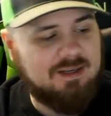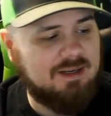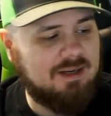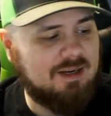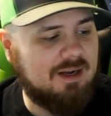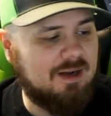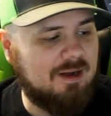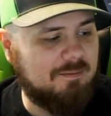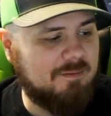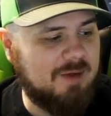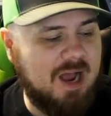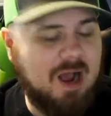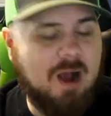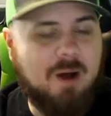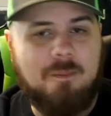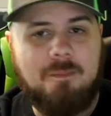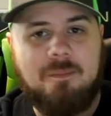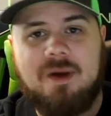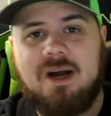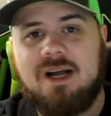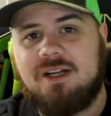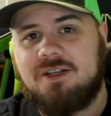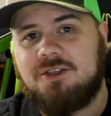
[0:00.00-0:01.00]
how
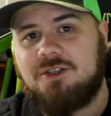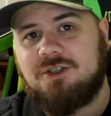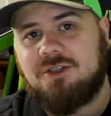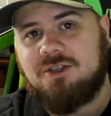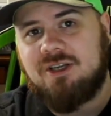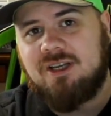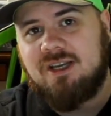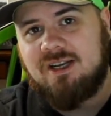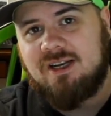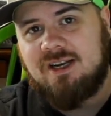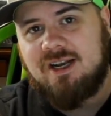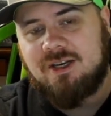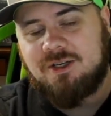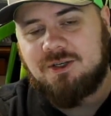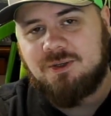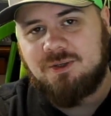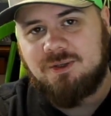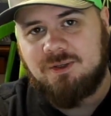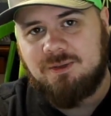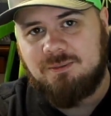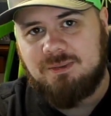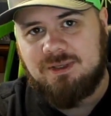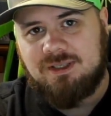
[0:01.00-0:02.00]
much can
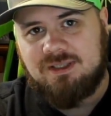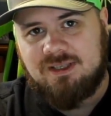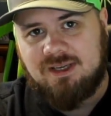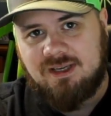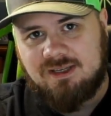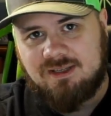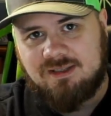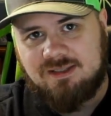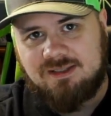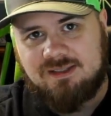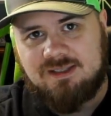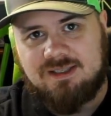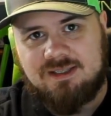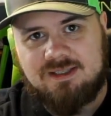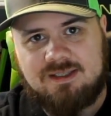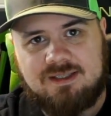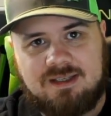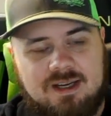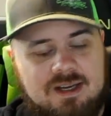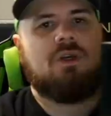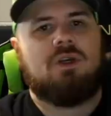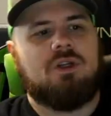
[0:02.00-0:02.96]
actually be done on this.